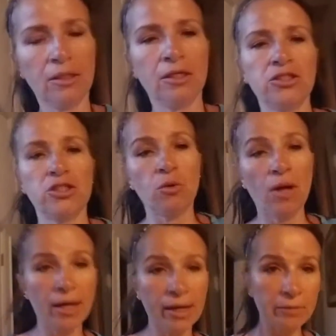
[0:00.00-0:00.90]
So
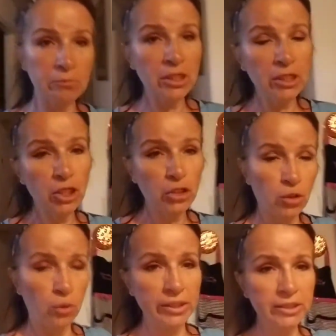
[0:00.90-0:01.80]
I'm
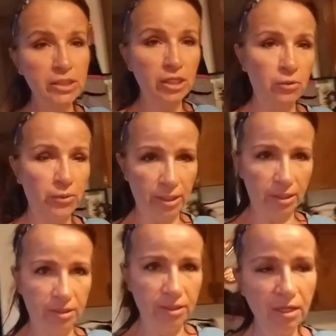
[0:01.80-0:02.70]
going to go
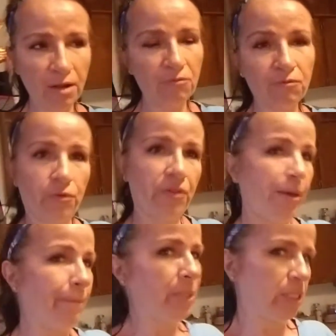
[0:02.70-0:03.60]
in for
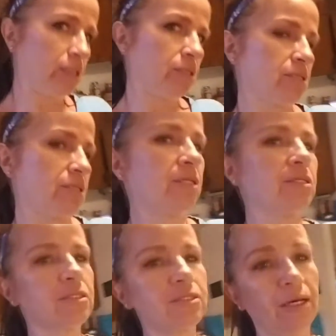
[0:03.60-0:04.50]
that bite
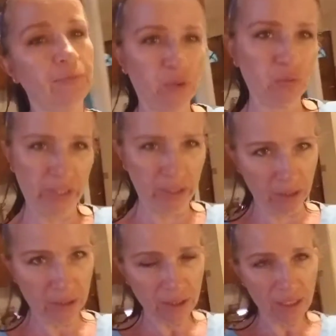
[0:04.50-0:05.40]
because I've been
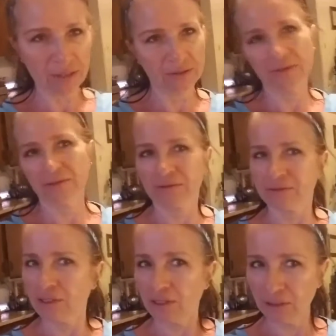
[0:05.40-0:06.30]
waiting
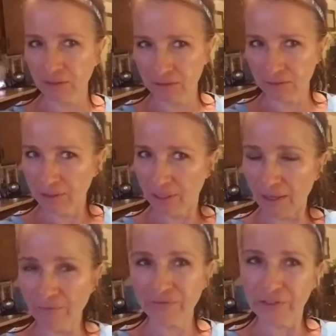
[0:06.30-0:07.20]
all
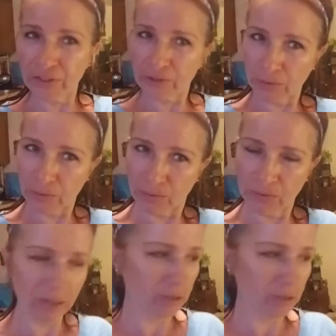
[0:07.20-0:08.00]
afternoon.